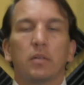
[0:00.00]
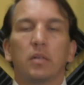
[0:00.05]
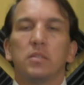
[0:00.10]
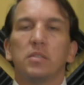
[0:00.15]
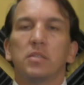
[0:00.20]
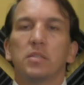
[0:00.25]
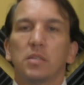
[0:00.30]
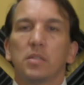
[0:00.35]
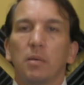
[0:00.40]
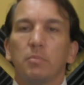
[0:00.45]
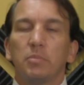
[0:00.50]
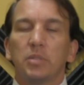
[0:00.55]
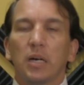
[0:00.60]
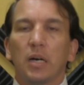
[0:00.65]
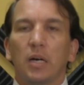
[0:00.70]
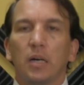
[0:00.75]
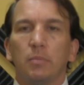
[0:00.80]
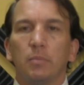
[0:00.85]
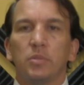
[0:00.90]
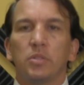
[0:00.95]
Because
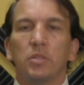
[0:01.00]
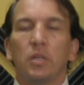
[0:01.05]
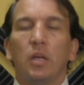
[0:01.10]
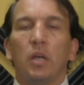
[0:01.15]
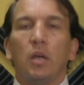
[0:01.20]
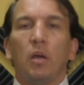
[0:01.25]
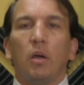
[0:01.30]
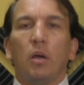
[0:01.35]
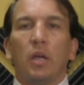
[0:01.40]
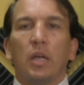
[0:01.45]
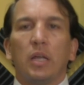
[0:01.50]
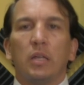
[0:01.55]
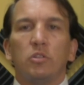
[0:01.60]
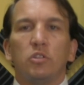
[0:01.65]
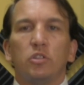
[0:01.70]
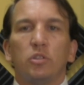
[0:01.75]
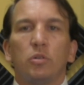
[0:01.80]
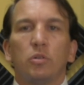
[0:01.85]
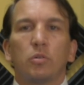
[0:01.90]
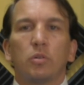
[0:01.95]
sometimes in
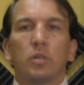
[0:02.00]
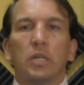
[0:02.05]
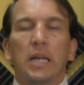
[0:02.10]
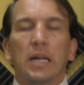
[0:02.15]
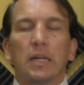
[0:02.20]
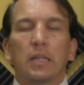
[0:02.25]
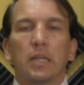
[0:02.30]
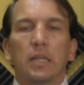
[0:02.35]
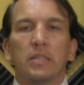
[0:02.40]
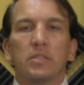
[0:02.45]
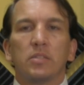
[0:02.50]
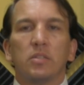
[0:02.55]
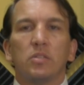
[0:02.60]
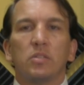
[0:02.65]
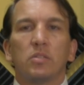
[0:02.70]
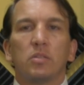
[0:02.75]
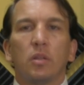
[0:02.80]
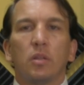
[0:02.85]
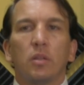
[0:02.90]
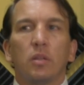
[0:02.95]
children and
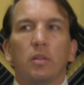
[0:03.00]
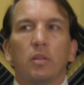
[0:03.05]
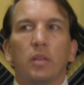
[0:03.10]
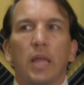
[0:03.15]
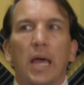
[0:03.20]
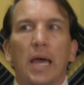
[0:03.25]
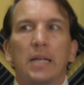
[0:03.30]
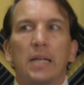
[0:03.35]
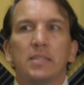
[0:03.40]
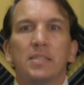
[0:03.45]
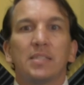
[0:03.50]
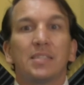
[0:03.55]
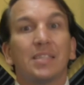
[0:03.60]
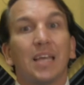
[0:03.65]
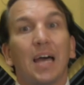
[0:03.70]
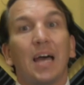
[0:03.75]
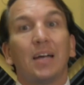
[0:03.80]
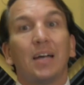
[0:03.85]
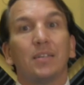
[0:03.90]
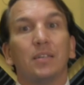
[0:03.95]
adolescents, that
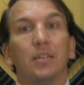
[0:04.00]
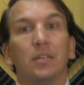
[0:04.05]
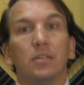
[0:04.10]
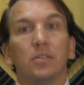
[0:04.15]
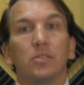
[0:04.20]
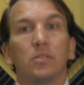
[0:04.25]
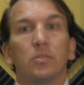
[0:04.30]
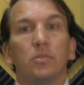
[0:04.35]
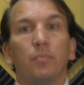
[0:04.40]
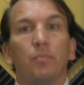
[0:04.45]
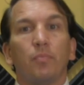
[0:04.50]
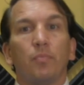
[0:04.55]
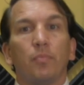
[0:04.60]
sadness